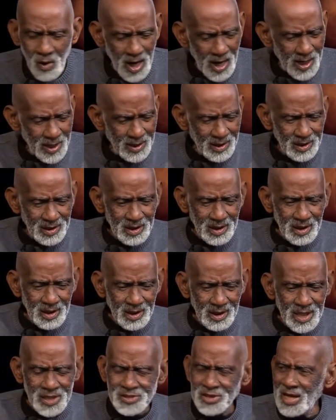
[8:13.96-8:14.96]
Well,
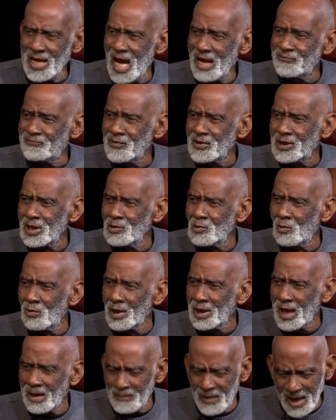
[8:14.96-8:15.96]
it is an African
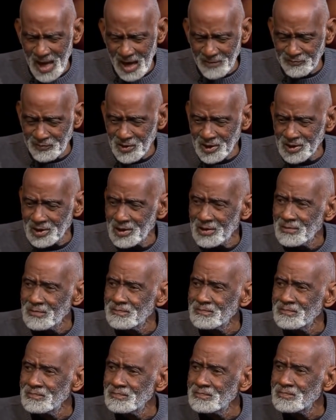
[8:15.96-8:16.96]
one. I'm an African.
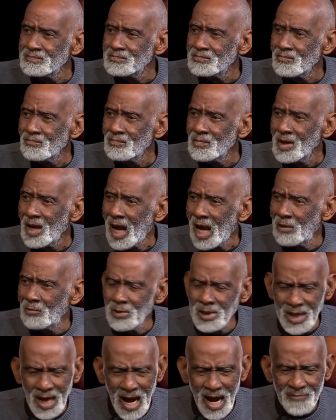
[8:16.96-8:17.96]

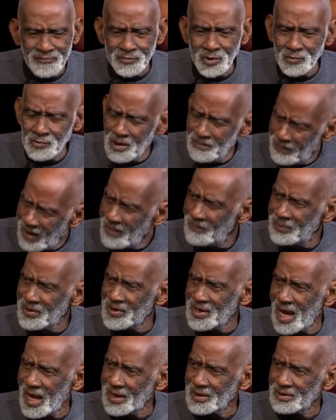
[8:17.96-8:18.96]
And we have to
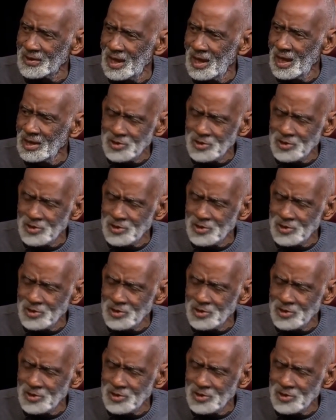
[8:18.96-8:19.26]
remember that.